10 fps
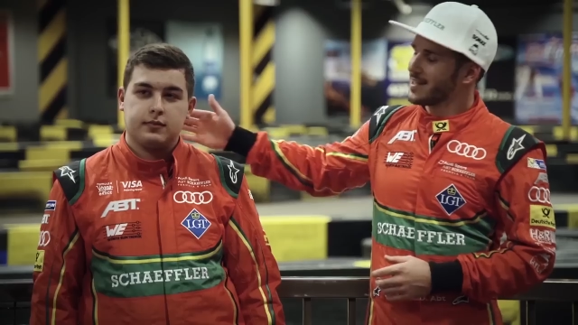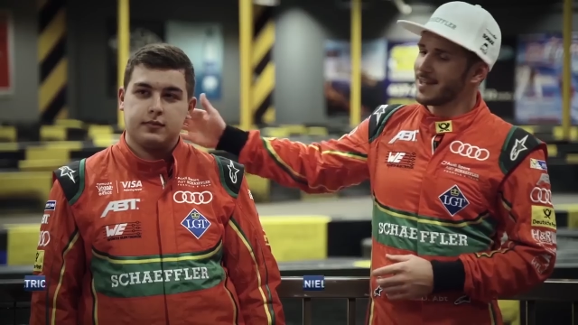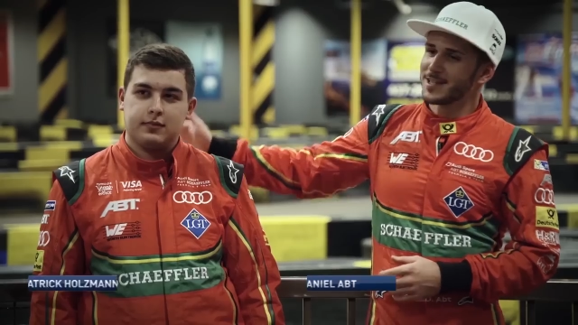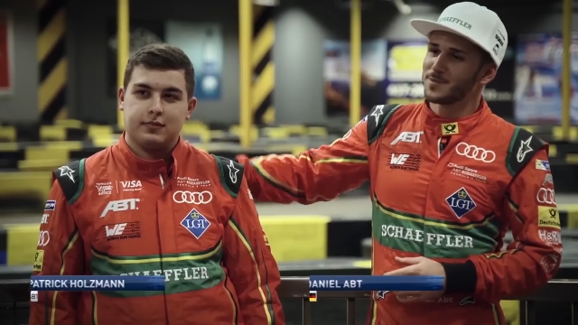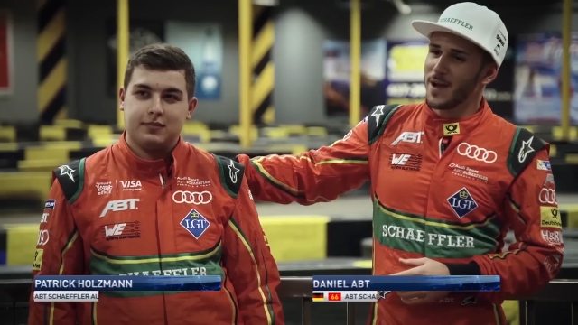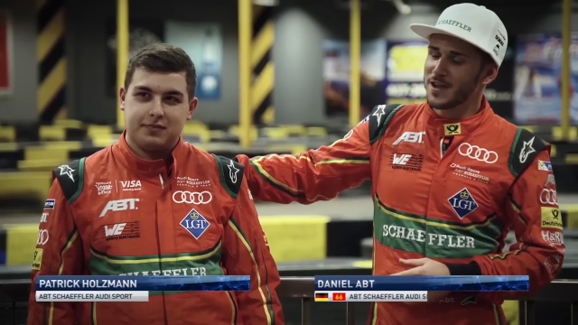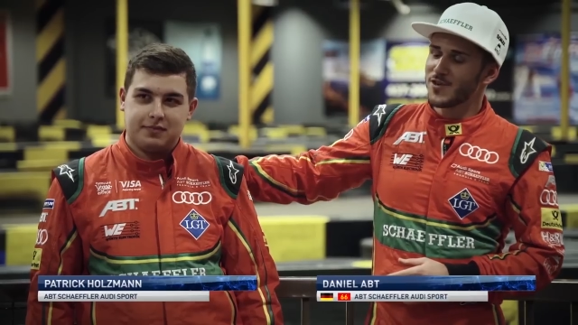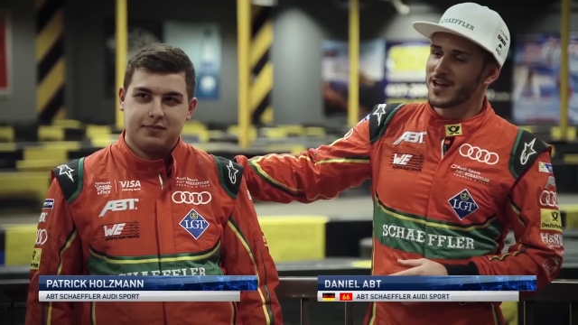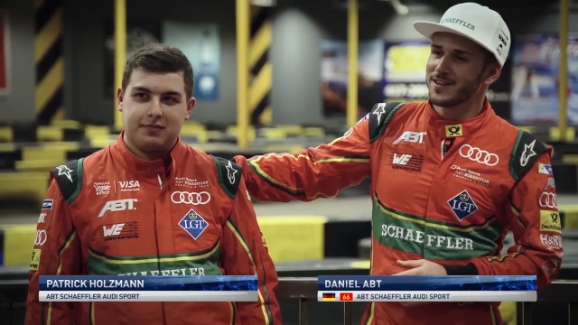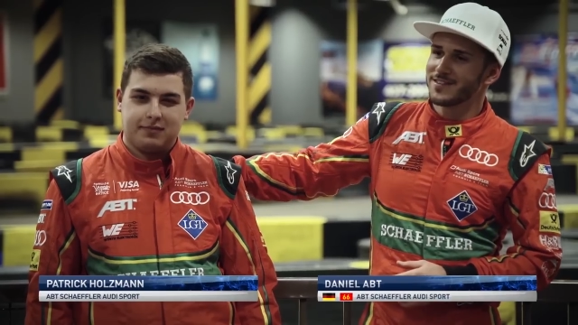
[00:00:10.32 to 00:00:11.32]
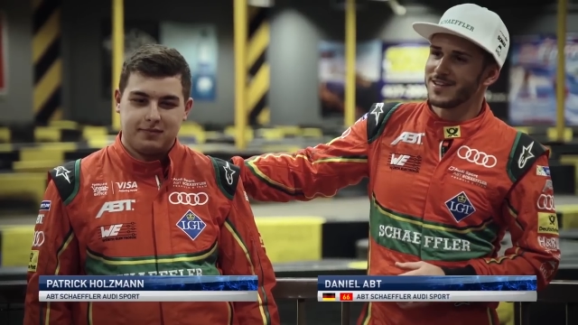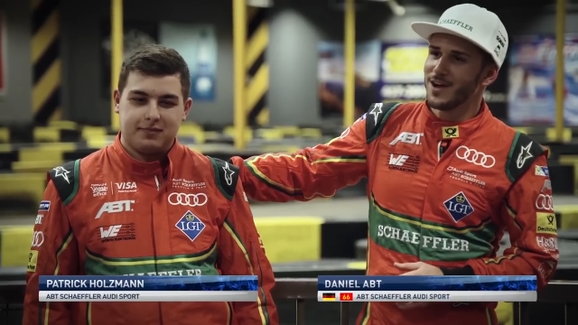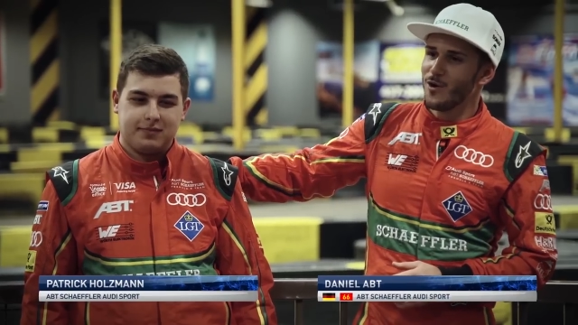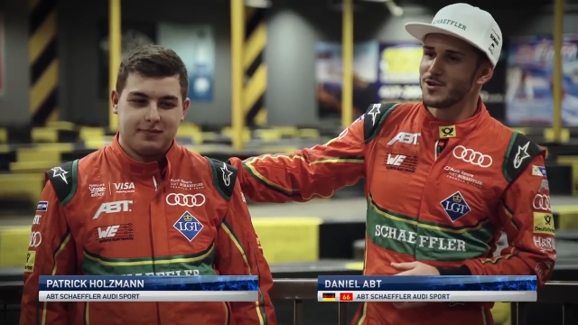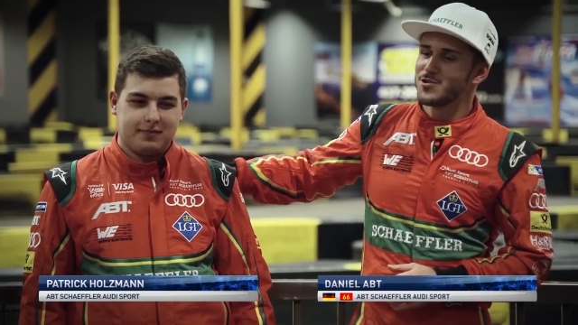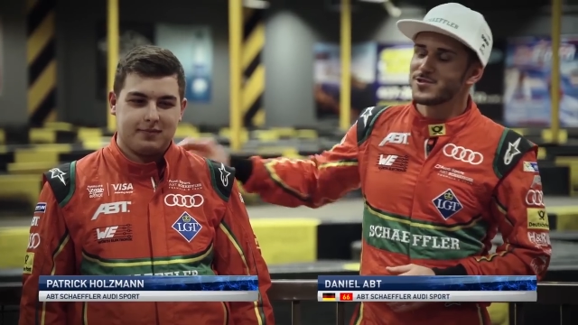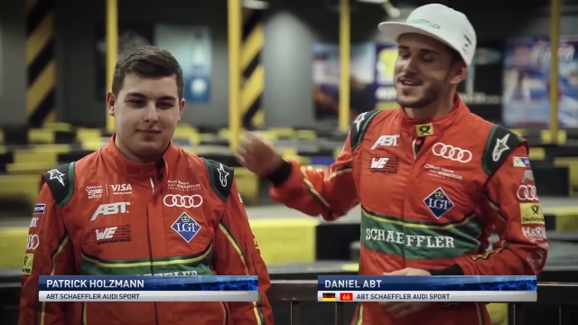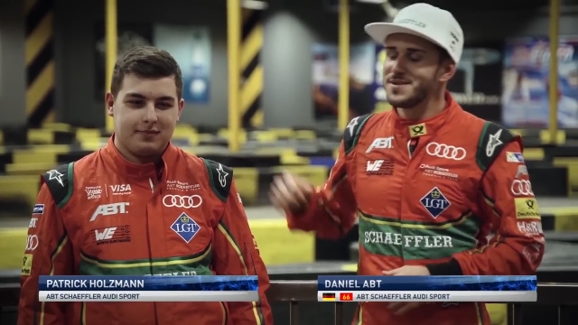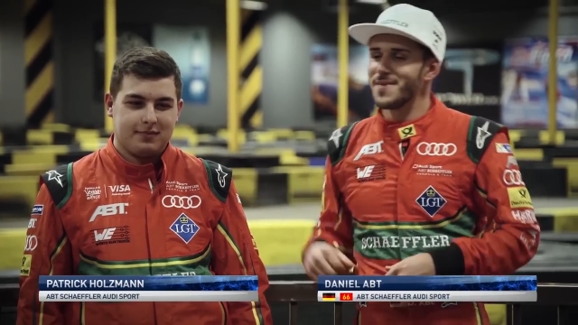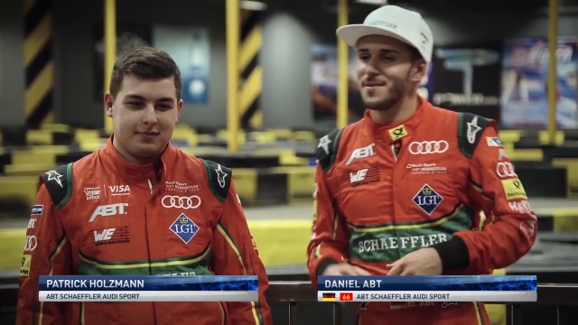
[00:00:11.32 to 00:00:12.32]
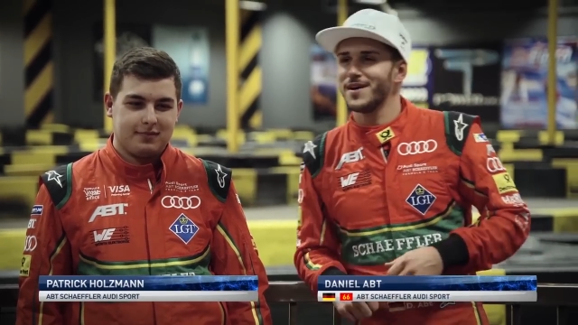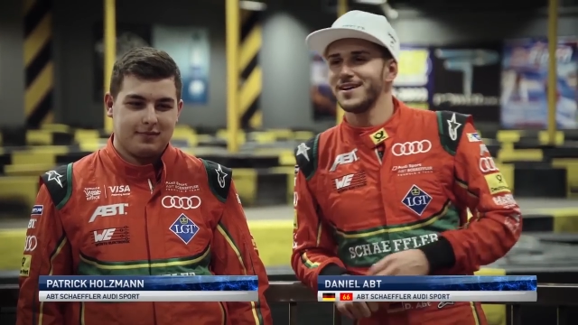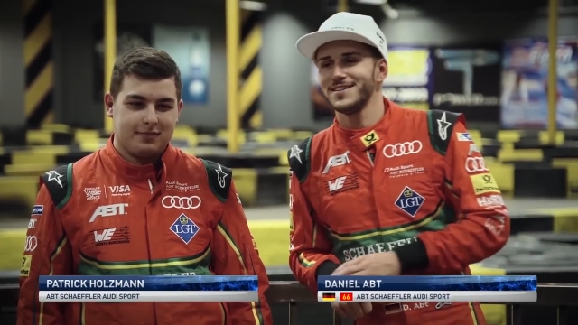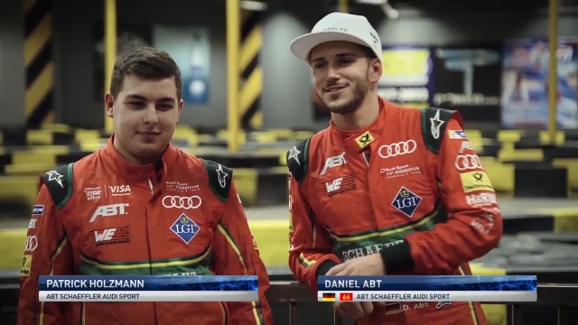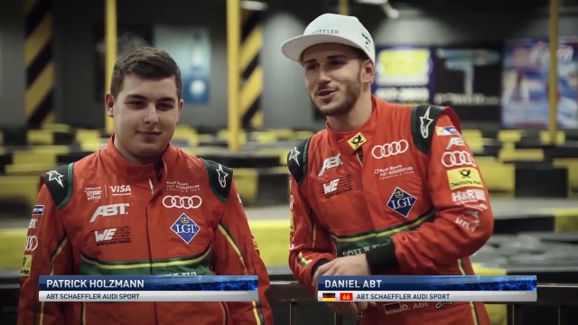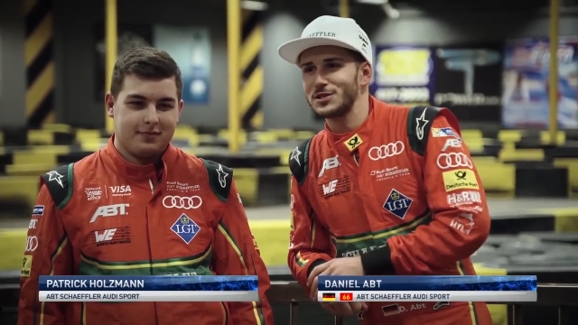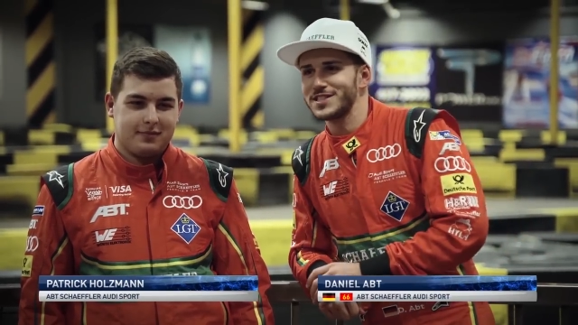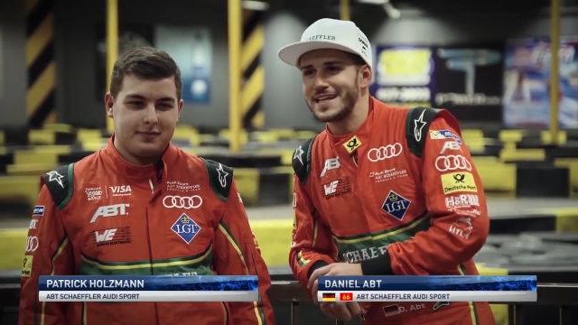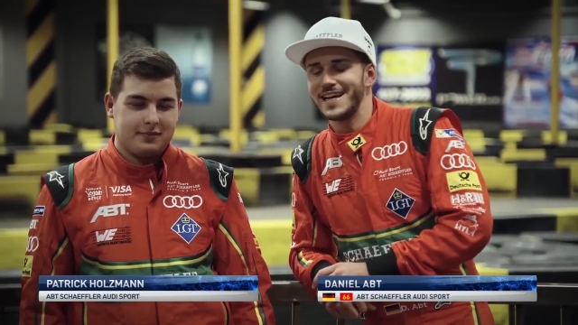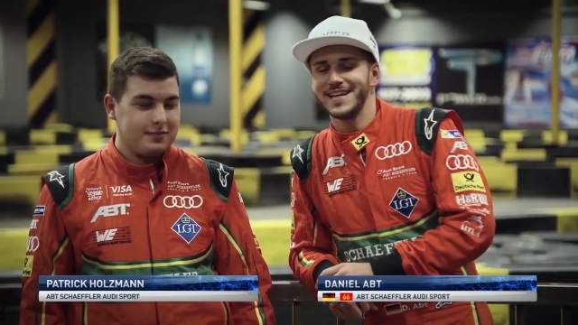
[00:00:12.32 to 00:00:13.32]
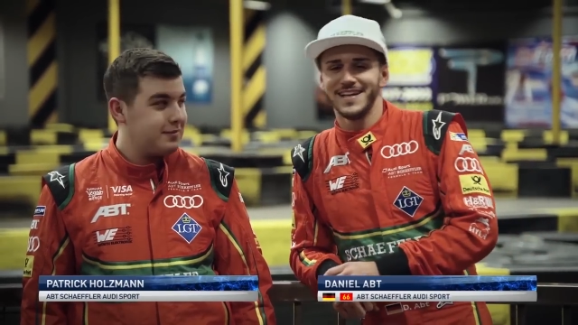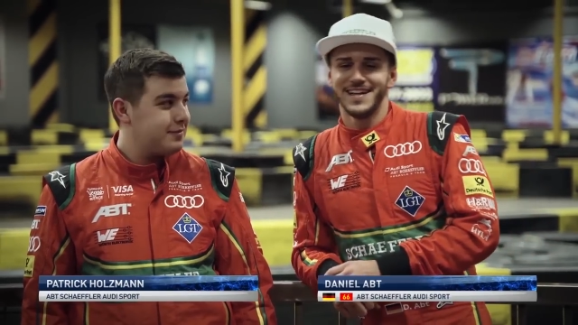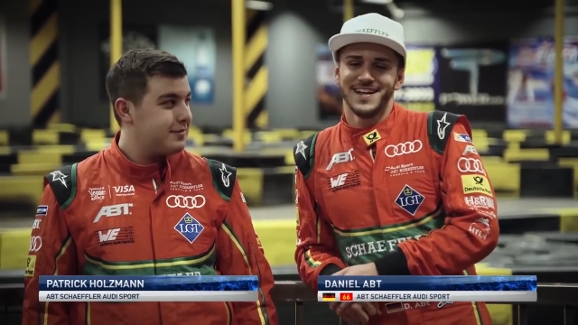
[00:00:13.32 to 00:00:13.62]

Speaker 1: side, that's Patrick, our new team member, so to say.